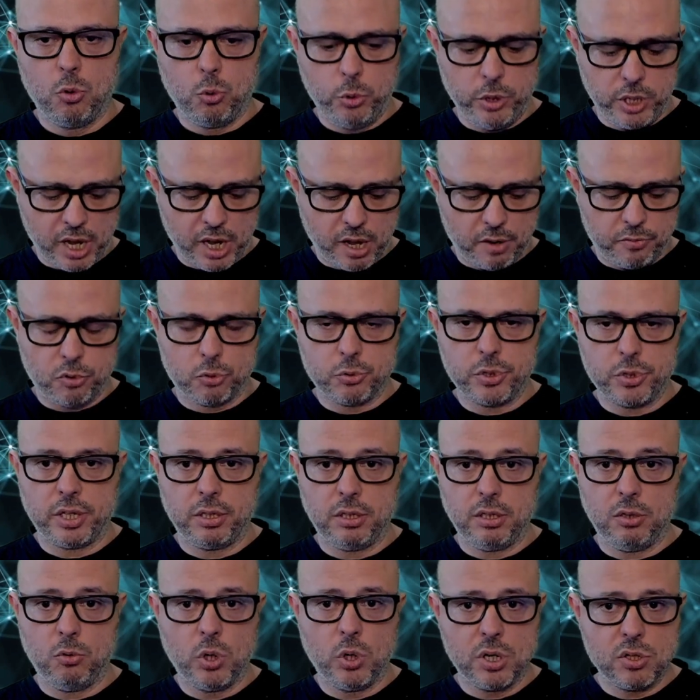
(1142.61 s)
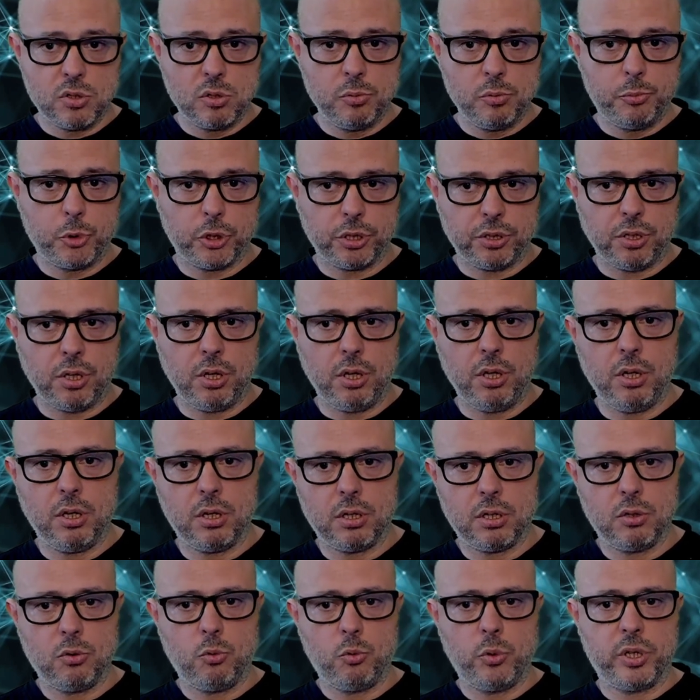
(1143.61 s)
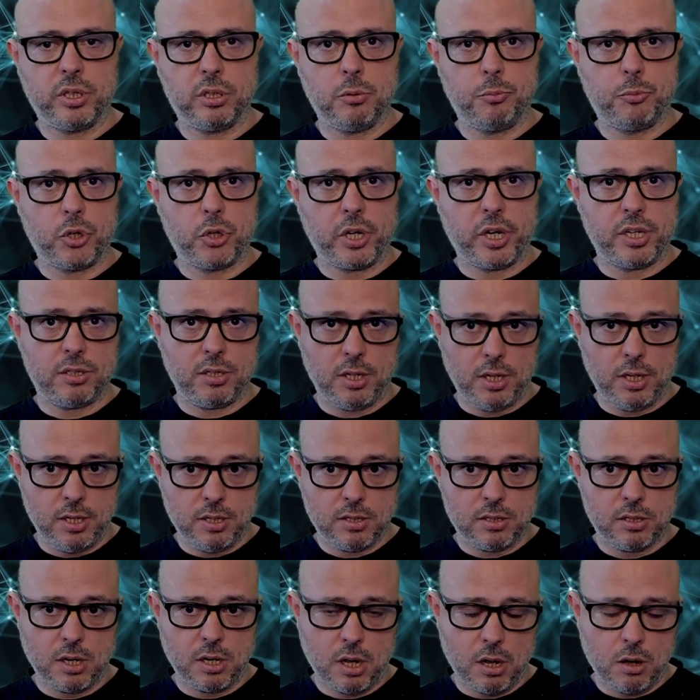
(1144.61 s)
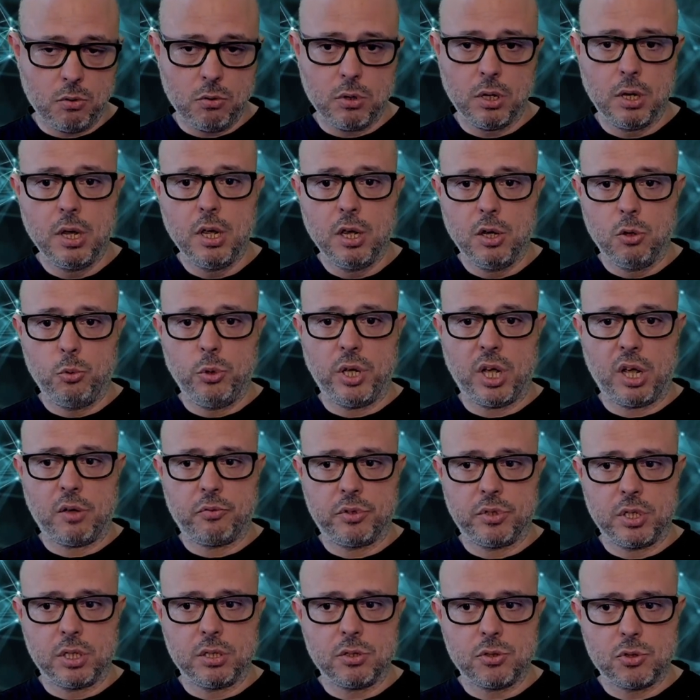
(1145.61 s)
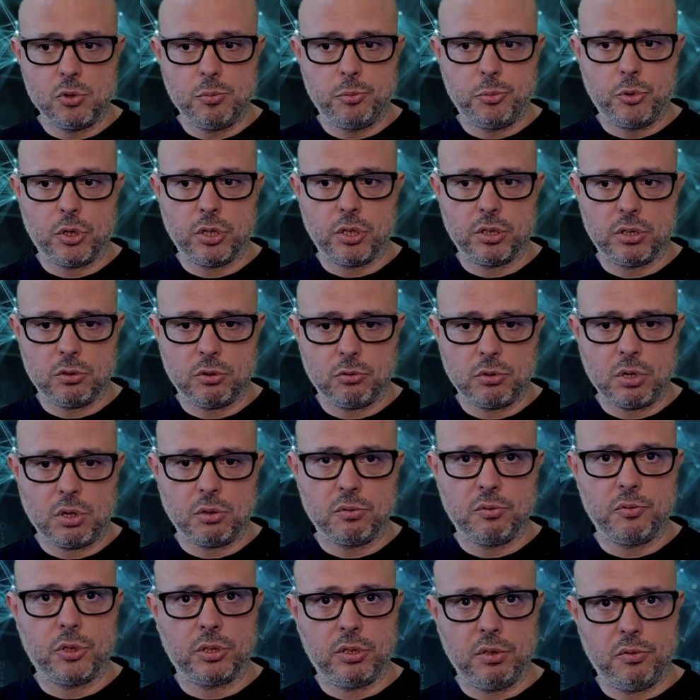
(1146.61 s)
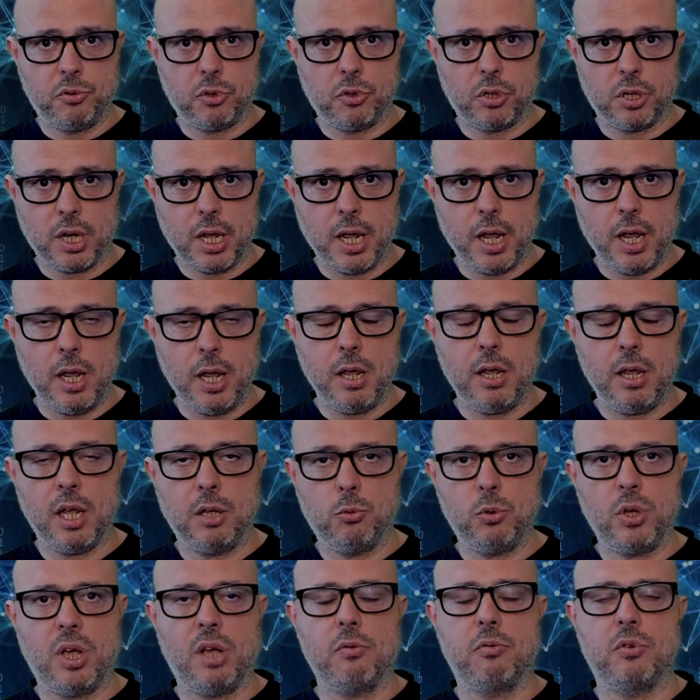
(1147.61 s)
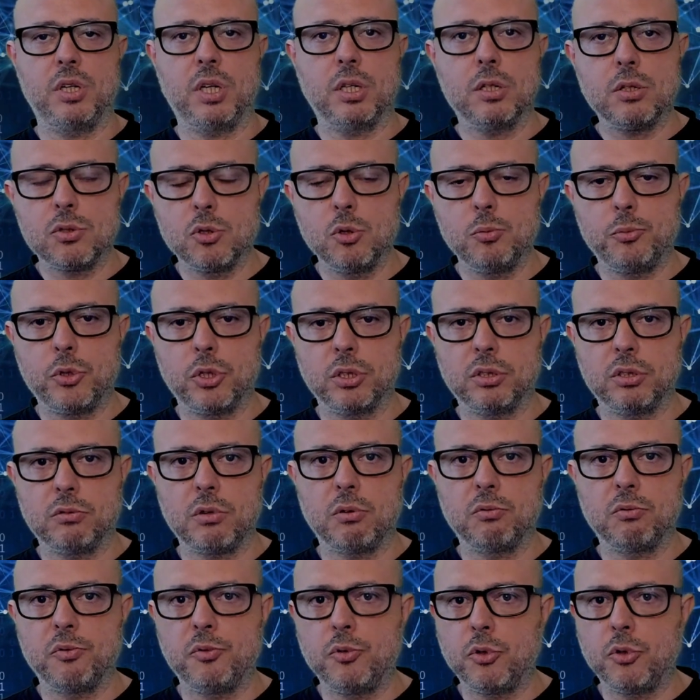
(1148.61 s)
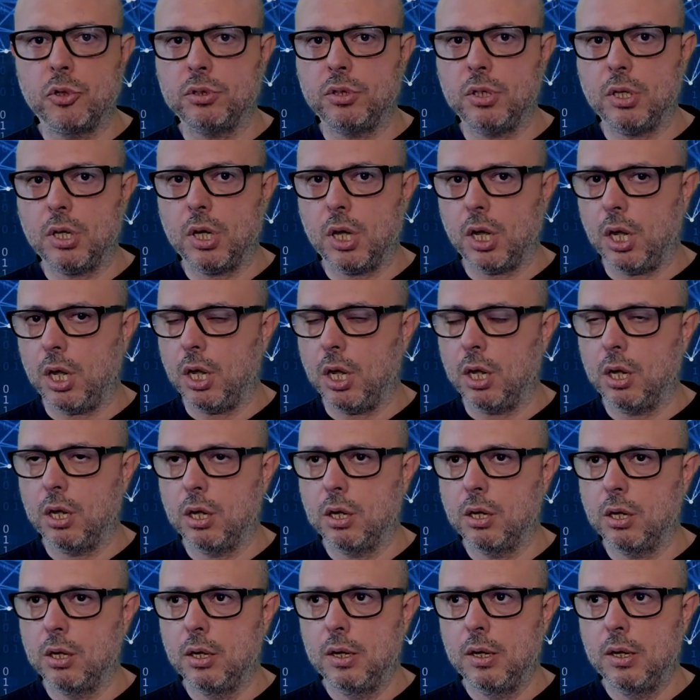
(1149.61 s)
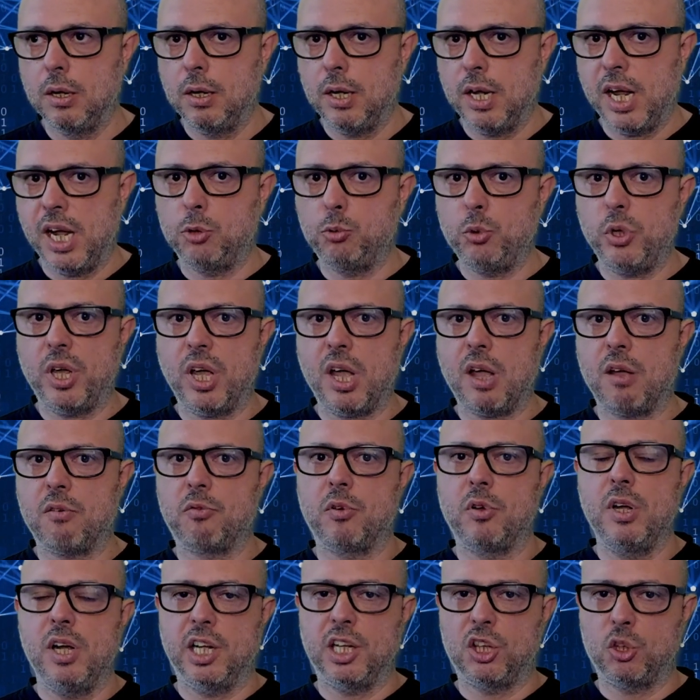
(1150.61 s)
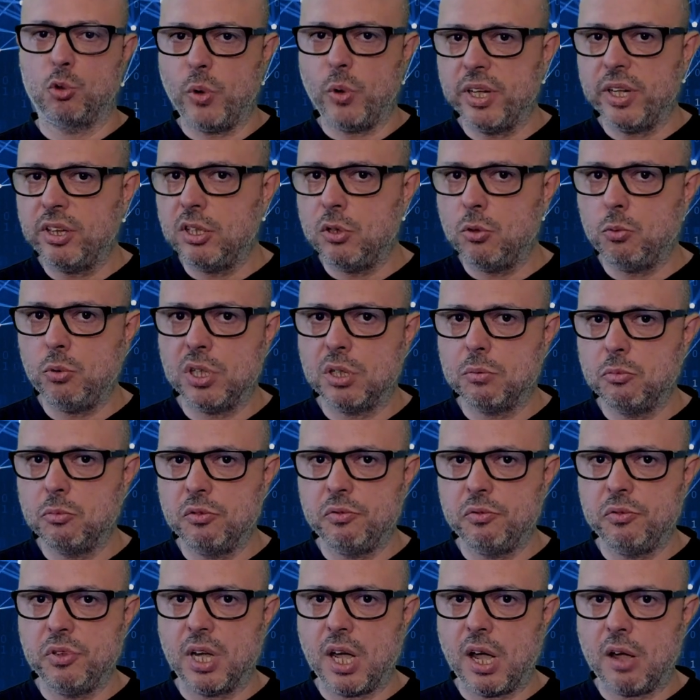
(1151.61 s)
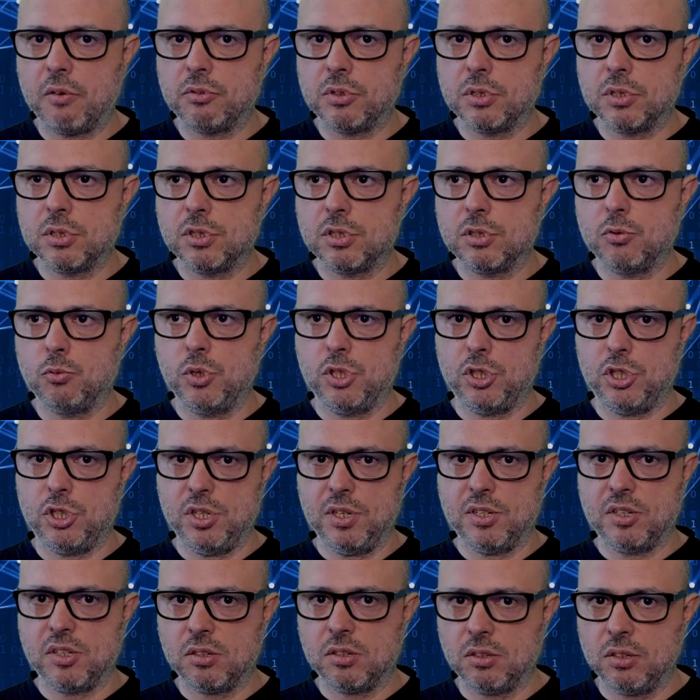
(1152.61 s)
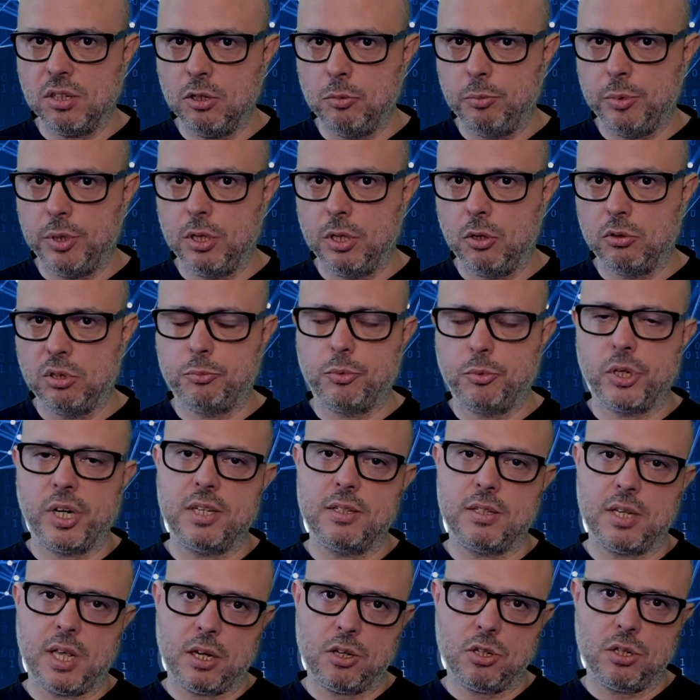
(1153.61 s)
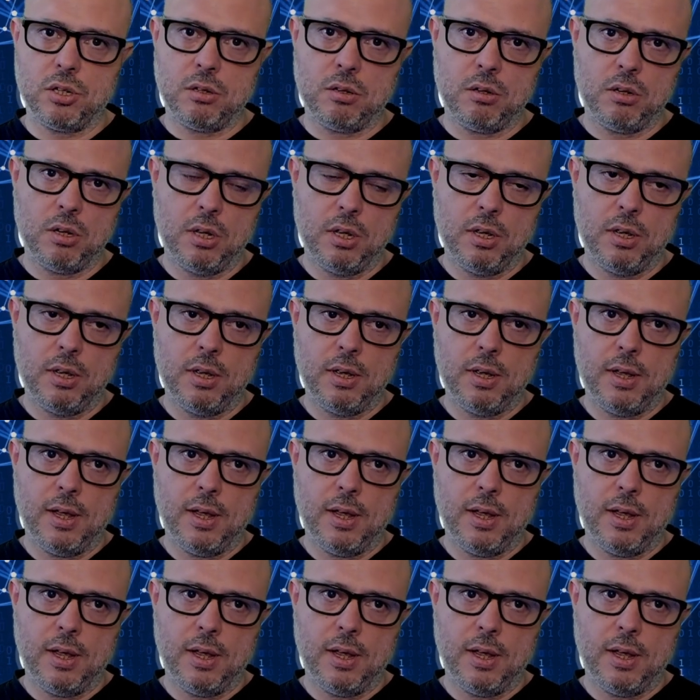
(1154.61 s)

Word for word: We have already one support here where the price is now. We have another support around 44K and we have another support around 40K and we have a 20 week moving average which is still below the price action